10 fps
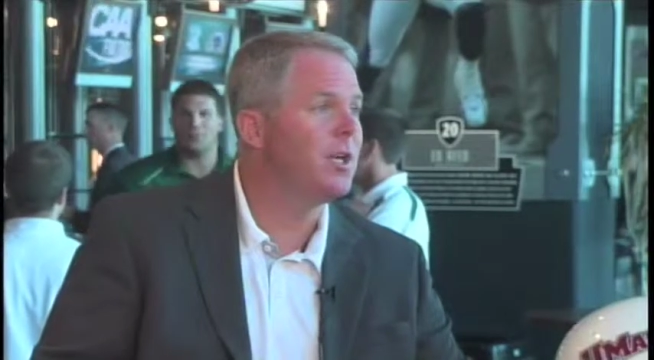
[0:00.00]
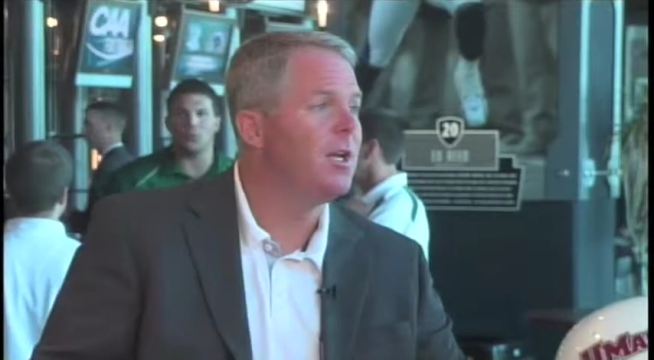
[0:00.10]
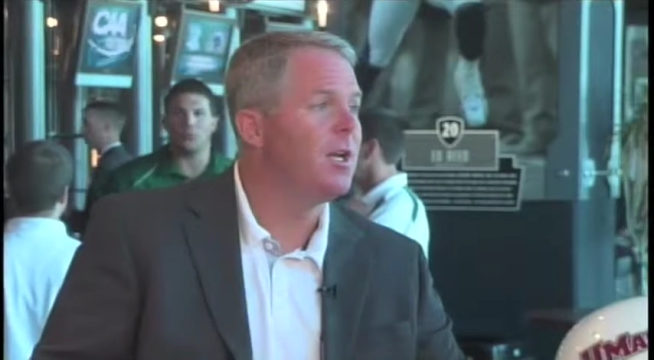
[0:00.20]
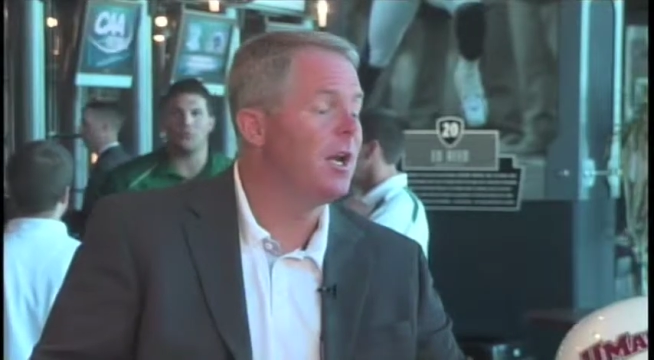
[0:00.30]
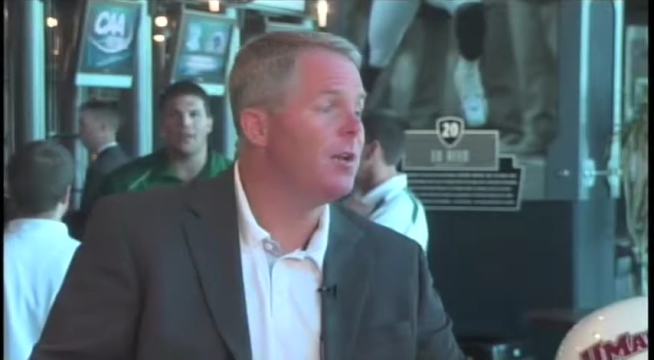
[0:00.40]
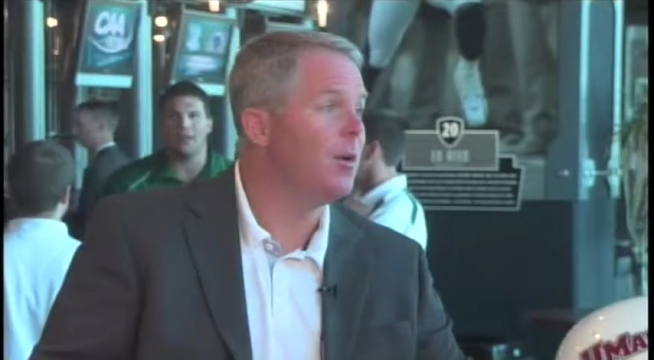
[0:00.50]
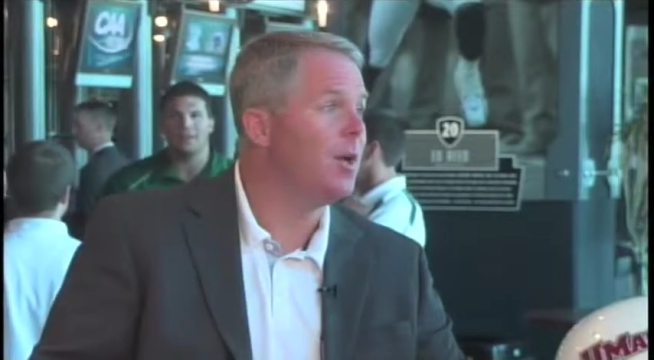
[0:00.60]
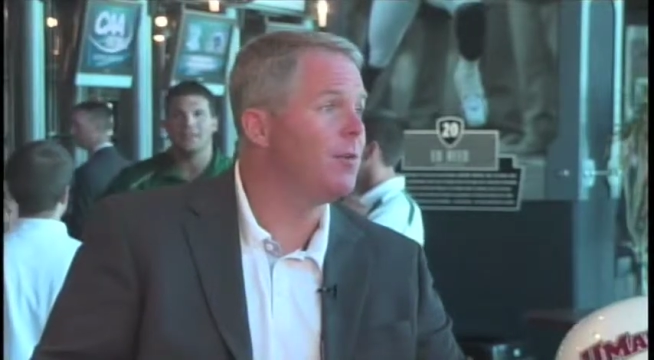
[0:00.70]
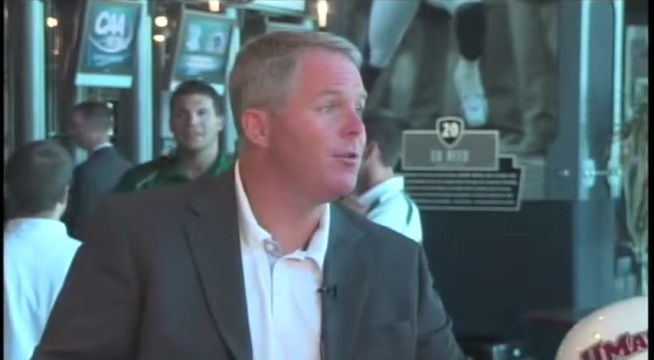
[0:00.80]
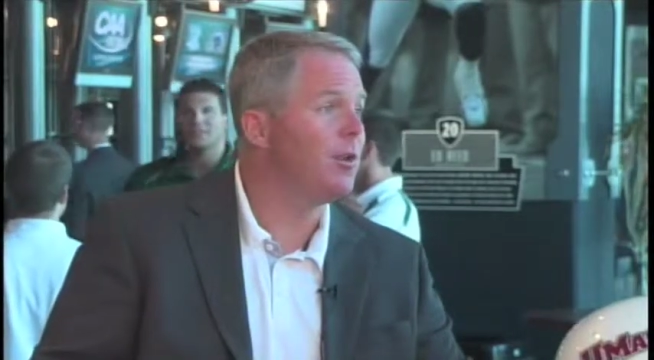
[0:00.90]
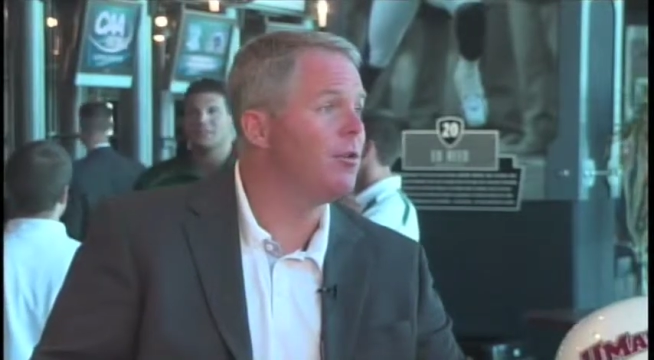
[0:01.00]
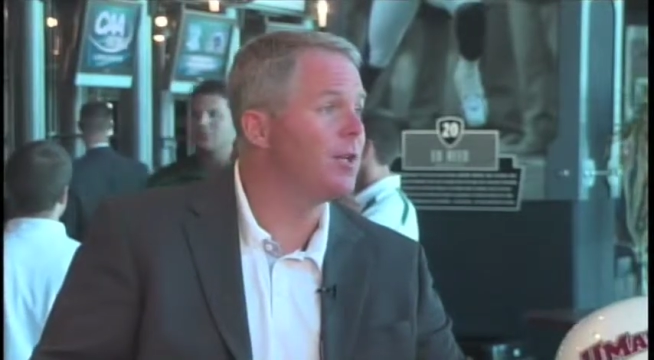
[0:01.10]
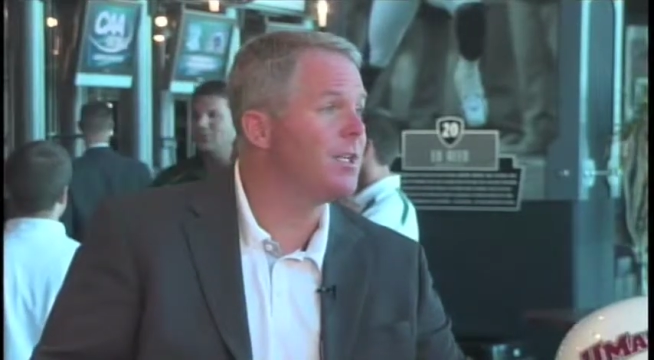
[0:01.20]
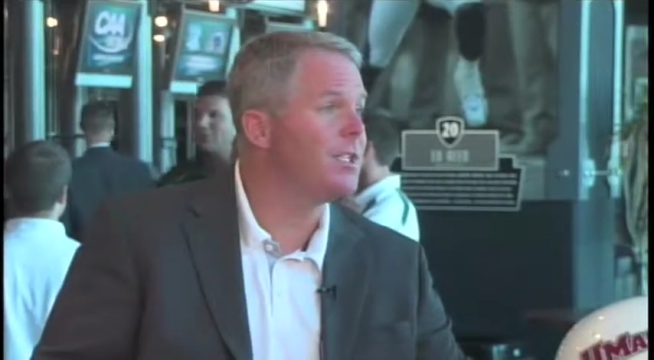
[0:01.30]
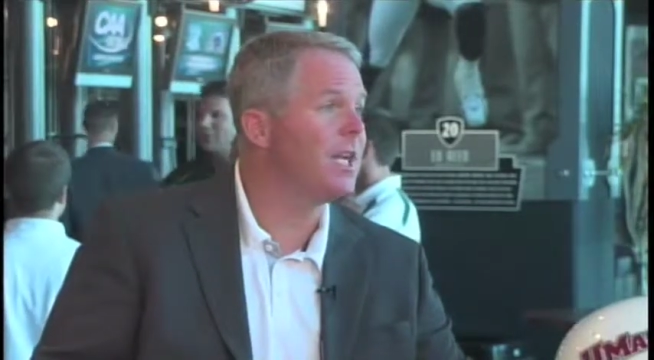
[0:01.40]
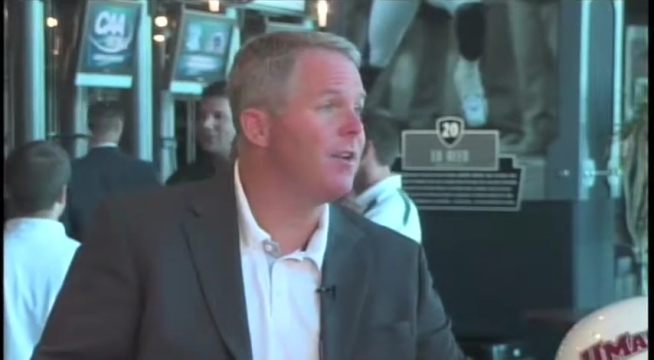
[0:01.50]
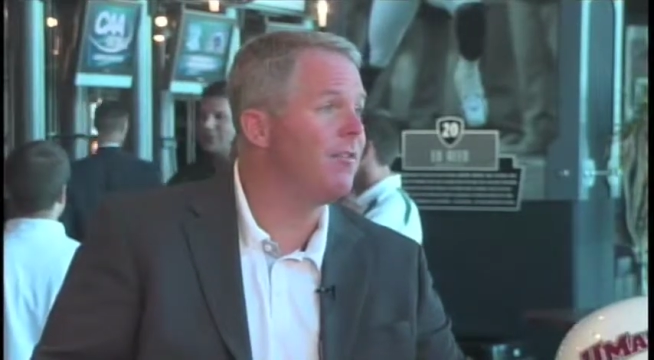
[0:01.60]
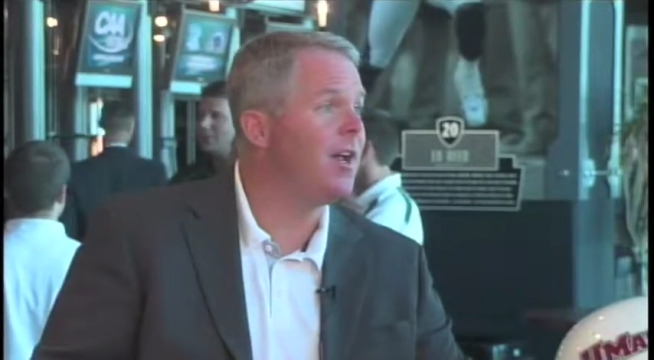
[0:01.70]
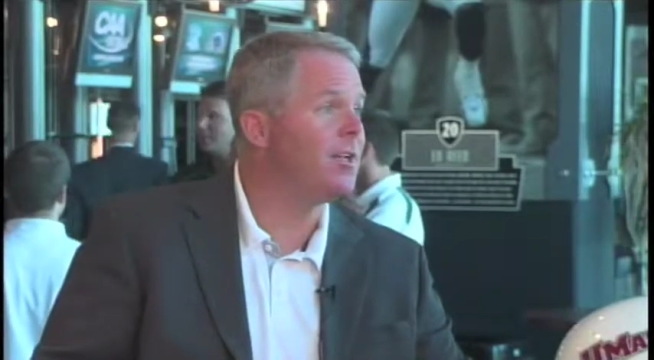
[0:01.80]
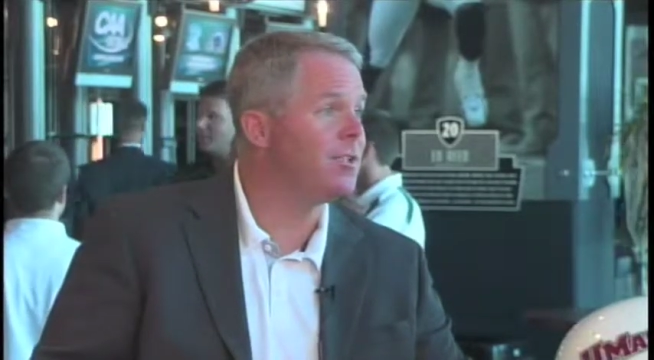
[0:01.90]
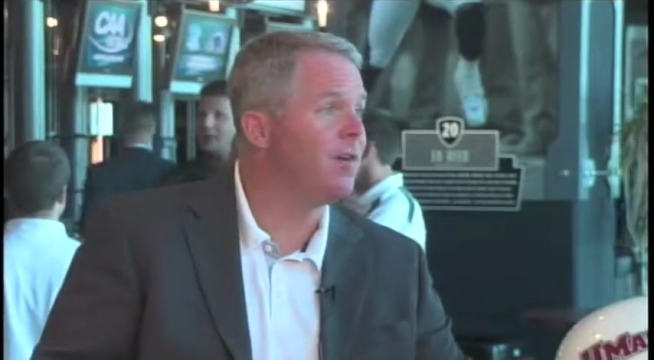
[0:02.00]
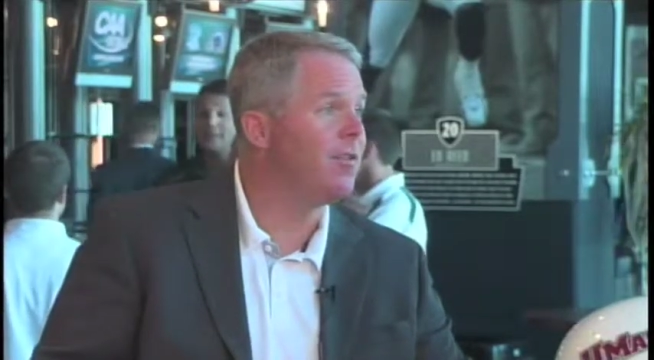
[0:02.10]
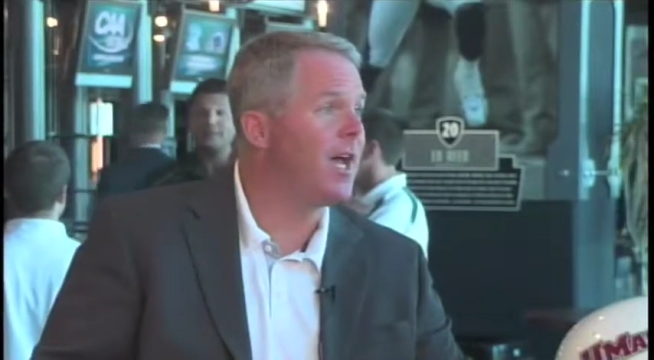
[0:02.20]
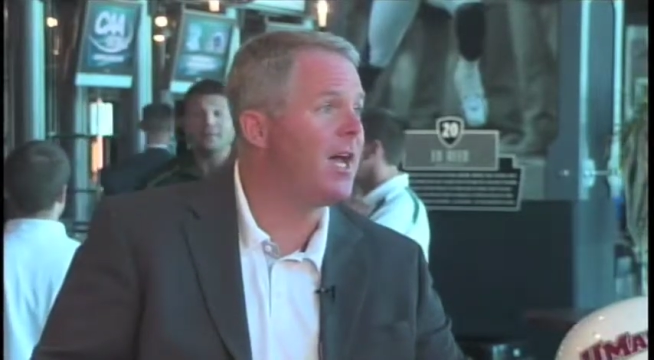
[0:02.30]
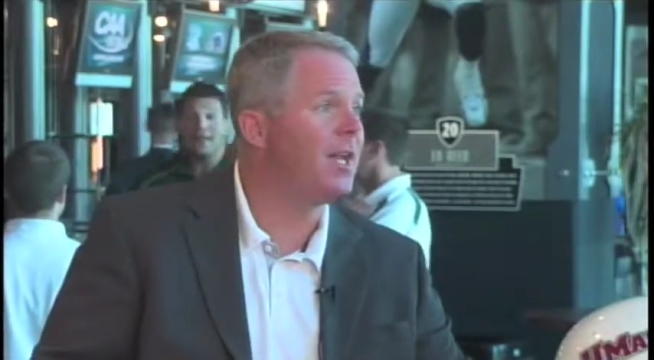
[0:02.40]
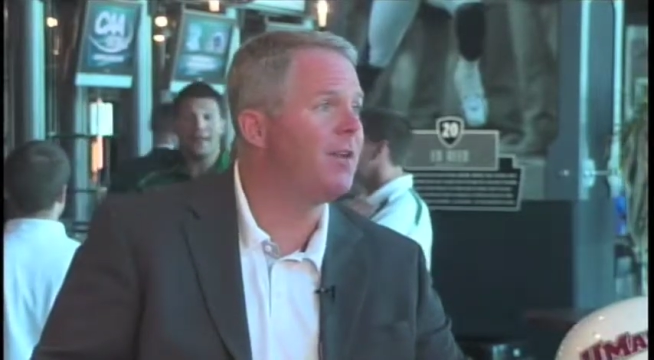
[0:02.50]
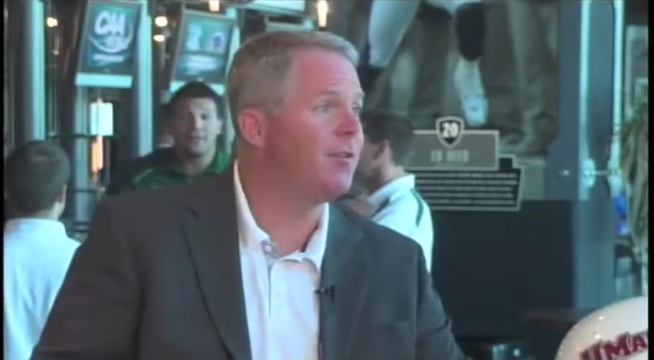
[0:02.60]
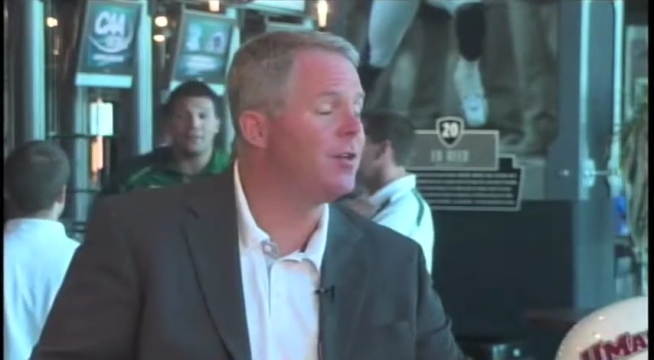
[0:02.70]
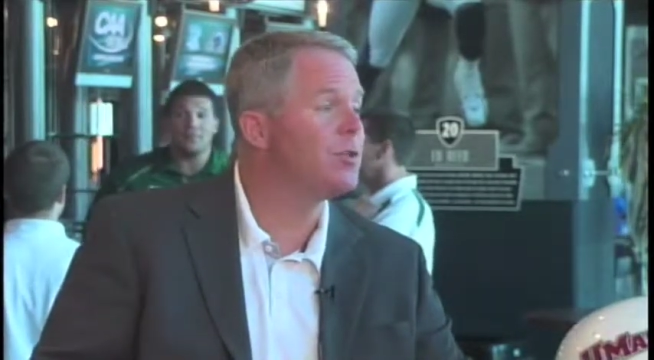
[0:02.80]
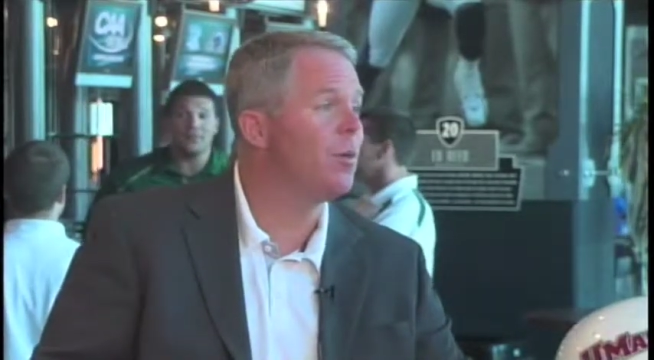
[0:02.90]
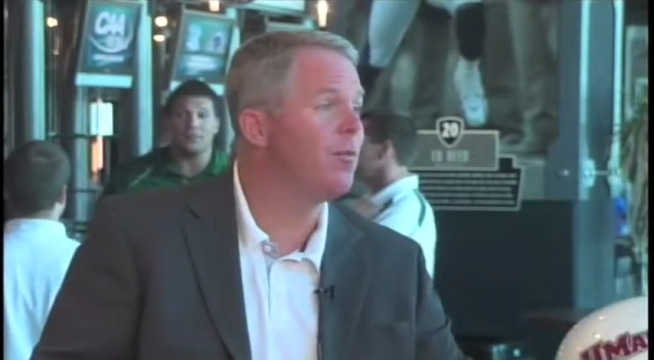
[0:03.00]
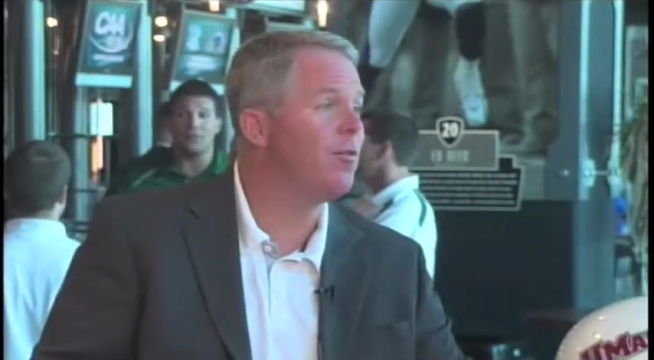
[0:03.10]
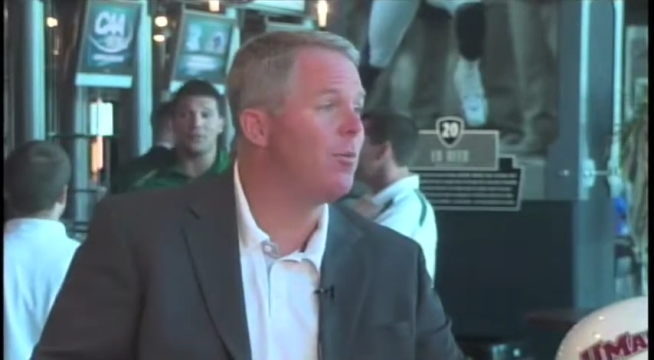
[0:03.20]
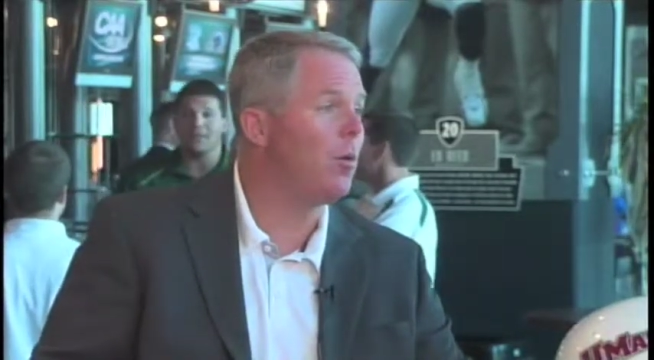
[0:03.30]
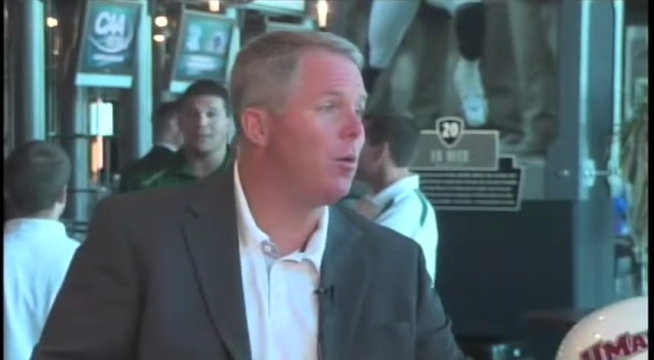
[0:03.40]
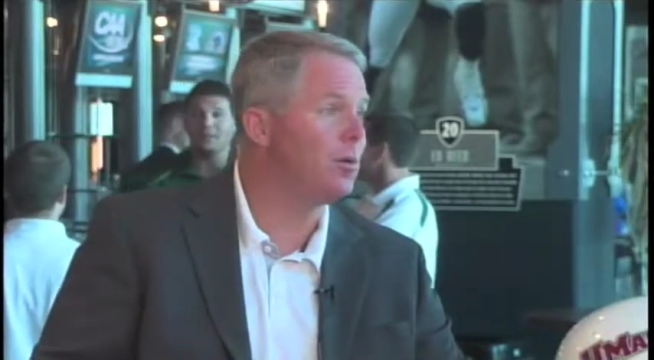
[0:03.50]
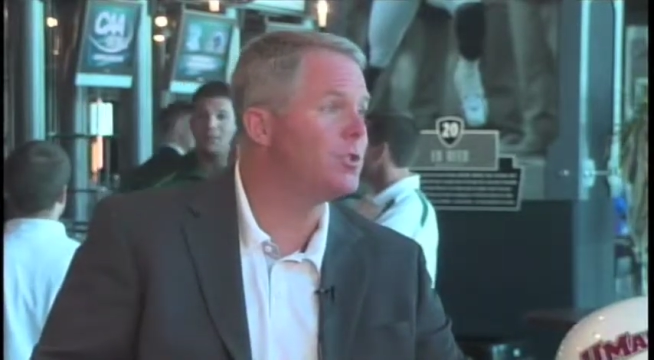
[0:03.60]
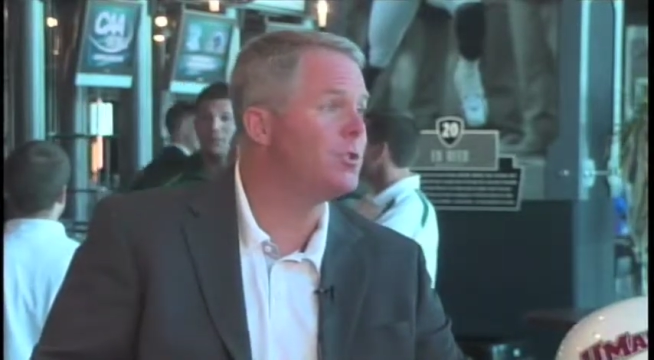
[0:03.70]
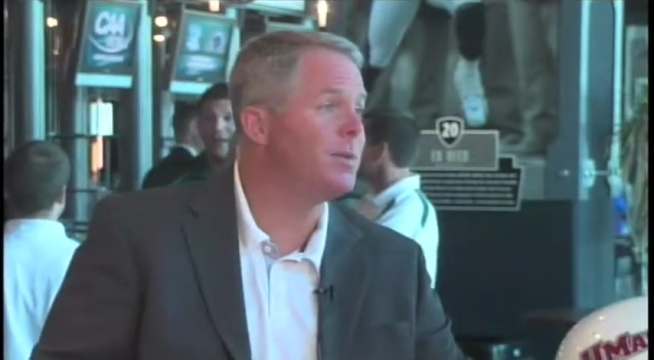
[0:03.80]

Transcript: And, you know, and looking to take advantage of that, and Division I football, excuse me,